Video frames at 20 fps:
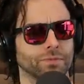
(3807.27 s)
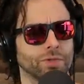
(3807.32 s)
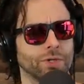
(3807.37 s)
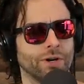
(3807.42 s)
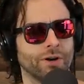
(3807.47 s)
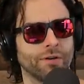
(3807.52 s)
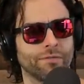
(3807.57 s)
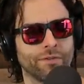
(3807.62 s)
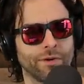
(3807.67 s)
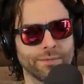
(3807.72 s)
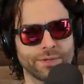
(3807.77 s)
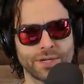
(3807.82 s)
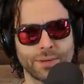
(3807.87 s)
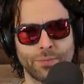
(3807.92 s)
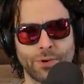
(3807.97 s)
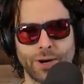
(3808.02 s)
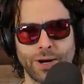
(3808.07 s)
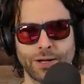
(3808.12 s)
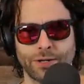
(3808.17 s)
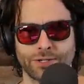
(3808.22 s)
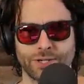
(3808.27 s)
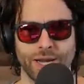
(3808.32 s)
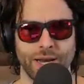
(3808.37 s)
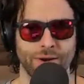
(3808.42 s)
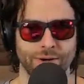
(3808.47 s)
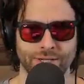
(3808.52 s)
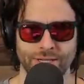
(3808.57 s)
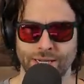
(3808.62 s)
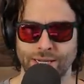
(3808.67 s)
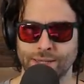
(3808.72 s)
You're from somewhere else.
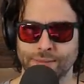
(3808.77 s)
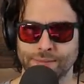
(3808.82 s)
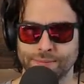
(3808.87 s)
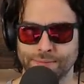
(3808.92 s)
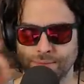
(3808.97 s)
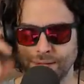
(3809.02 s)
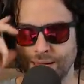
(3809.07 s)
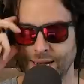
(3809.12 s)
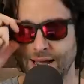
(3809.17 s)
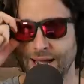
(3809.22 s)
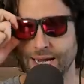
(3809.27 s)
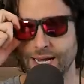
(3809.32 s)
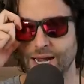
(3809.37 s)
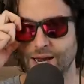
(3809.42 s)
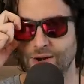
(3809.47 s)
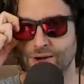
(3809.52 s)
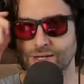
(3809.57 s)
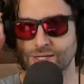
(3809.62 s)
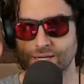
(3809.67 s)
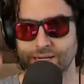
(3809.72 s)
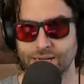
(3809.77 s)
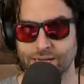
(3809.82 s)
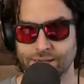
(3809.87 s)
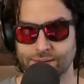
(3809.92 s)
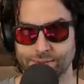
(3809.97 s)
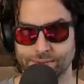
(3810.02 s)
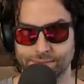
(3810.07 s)
Guarantee it. And I guarantee it.